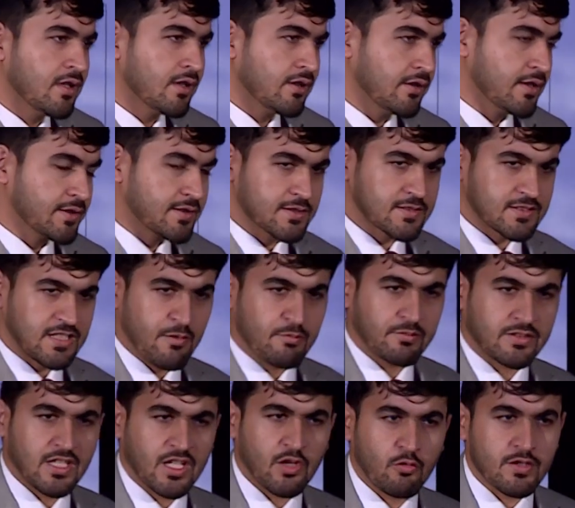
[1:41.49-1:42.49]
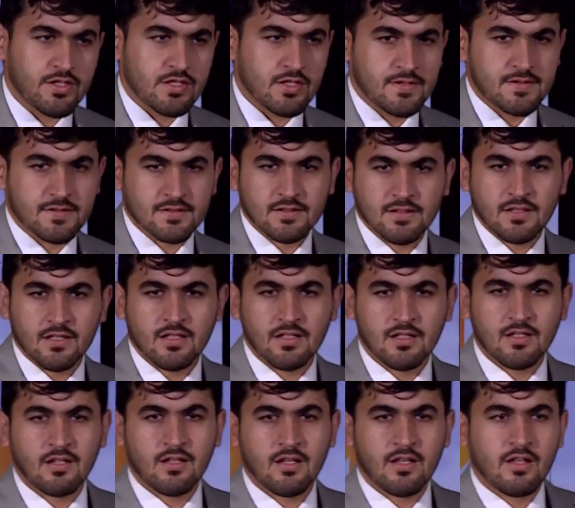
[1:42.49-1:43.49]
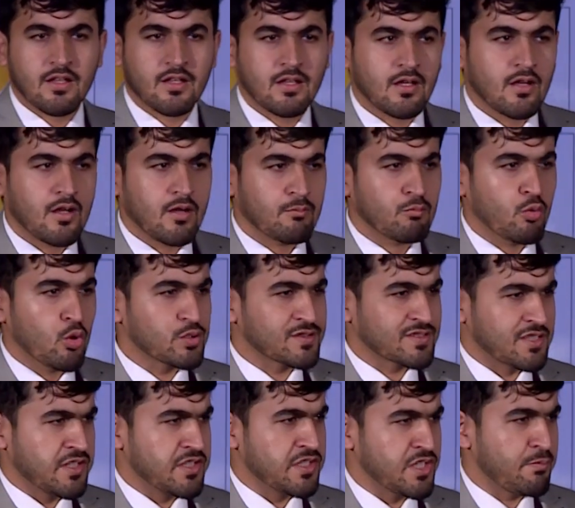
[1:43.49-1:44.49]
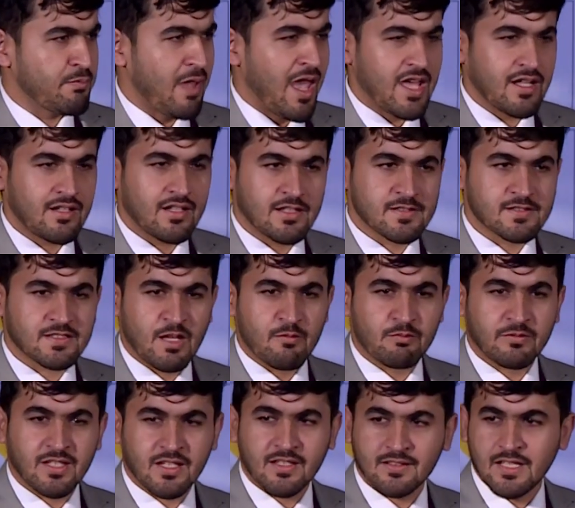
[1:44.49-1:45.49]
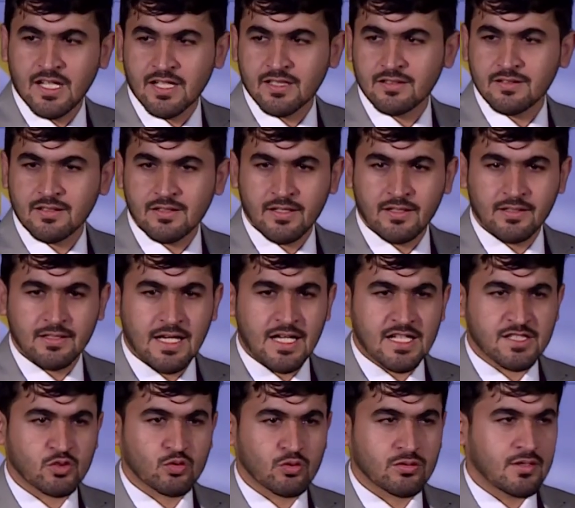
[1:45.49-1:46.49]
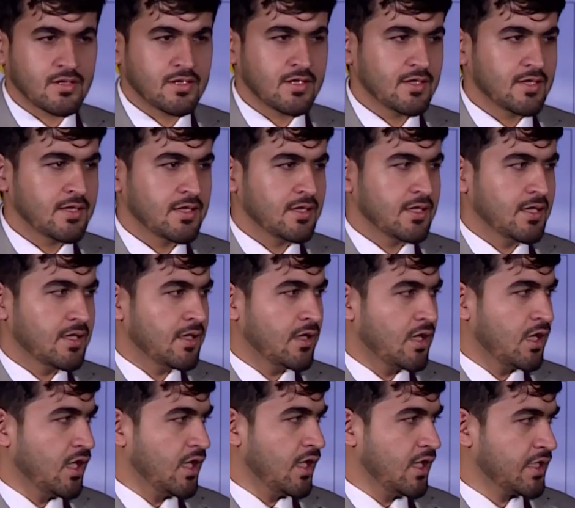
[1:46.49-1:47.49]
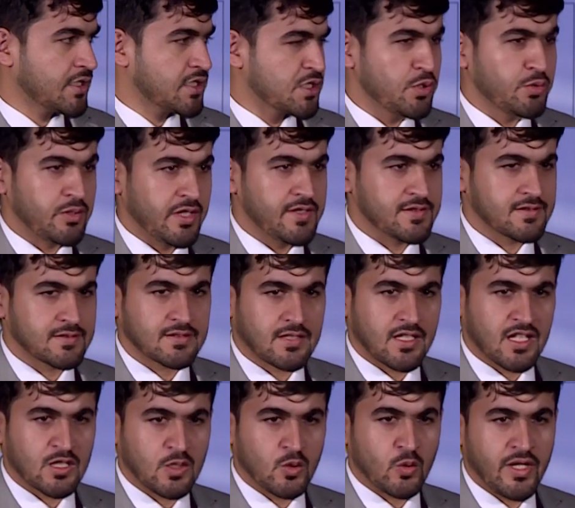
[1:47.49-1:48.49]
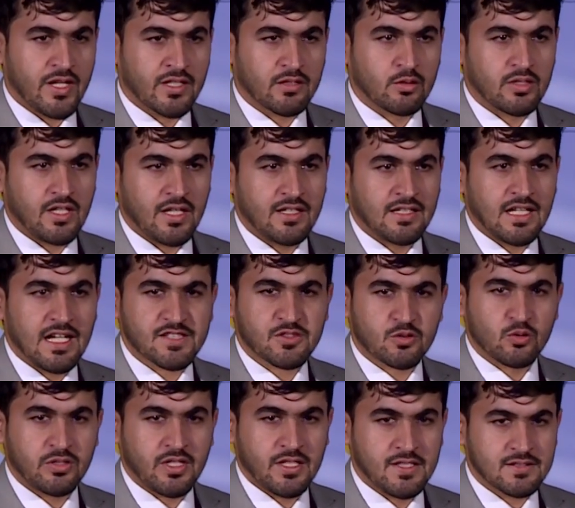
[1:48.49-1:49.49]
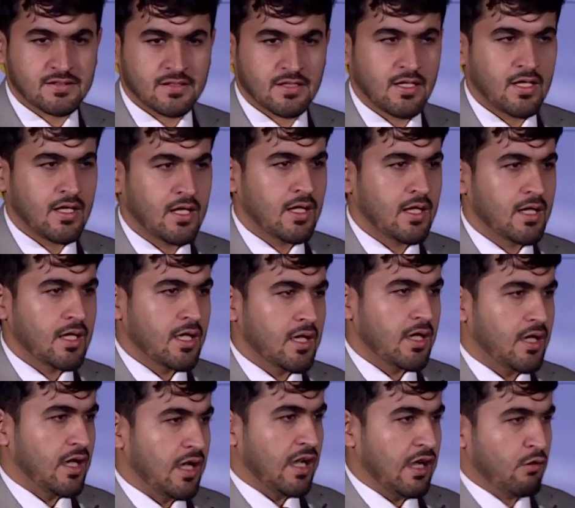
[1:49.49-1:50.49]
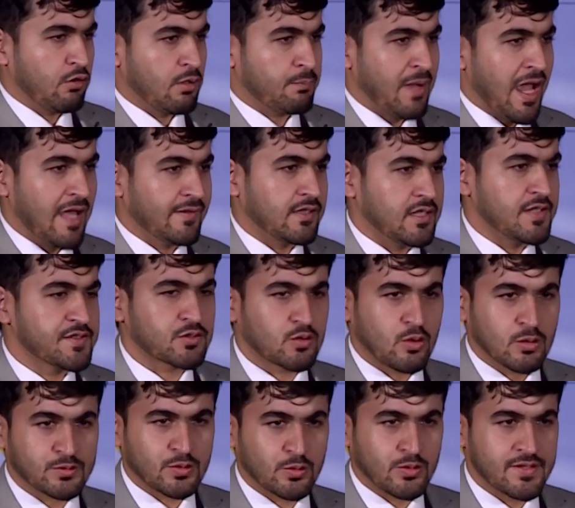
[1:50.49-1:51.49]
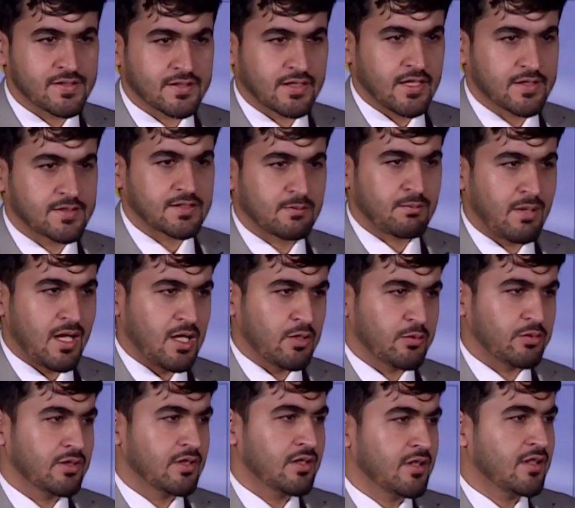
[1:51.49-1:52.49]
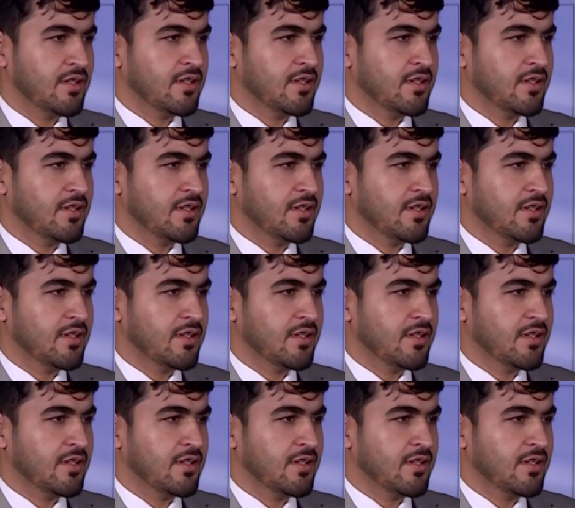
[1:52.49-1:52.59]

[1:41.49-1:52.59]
This is something which is most in demand, and something that in last 2 days, including today, in last 2 days, our panelists also discuss about